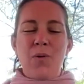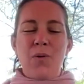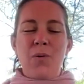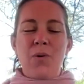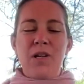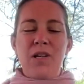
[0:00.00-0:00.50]

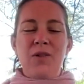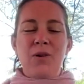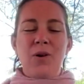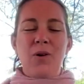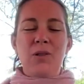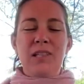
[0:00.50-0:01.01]
what are you
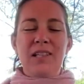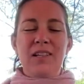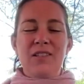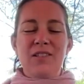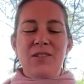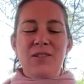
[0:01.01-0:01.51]
holding
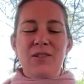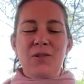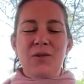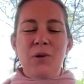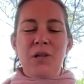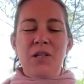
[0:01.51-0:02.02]
on to,
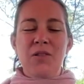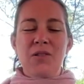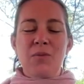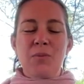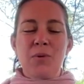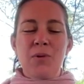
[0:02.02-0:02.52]
or what are you
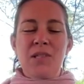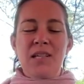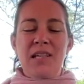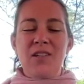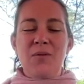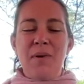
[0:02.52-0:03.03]

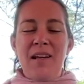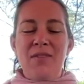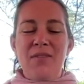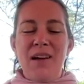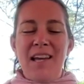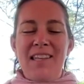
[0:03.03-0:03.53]
supporting? And you might
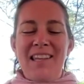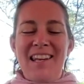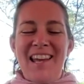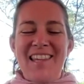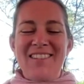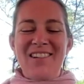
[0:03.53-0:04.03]
find that
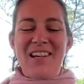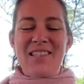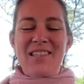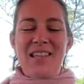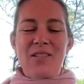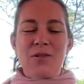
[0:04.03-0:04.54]
as you
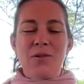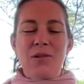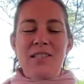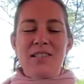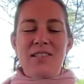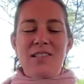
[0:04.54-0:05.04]
ask that
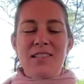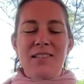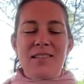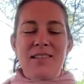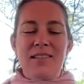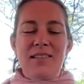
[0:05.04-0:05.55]
question,